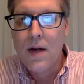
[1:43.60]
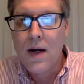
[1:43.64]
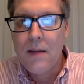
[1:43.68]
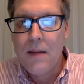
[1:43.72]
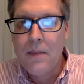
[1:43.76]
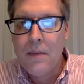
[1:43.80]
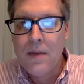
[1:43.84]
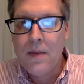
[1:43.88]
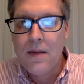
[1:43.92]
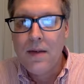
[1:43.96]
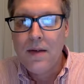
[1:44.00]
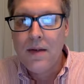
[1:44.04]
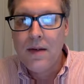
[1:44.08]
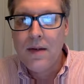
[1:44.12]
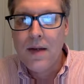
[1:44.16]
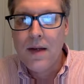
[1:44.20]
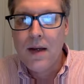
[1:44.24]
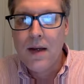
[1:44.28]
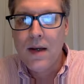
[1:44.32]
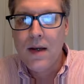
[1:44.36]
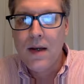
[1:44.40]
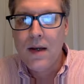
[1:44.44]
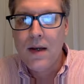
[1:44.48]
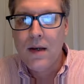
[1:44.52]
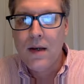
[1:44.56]
of the
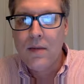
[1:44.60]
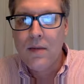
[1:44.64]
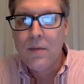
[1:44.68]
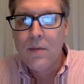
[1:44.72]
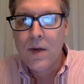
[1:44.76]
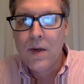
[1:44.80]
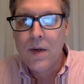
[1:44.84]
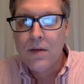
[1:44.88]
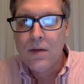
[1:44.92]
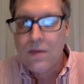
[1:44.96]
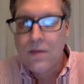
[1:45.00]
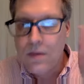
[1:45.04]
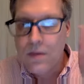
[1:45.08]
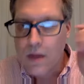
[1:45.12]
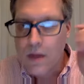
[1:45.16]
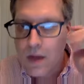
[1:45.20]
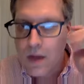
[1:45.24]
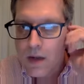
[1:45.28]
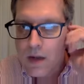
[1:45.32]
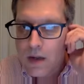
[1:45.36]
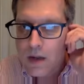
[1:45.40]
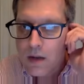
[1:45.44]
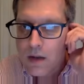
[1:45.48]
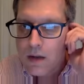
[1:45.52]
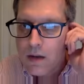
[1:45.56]
day on
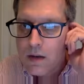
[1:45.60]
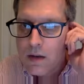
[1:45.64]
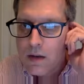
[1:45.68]
Wednesday.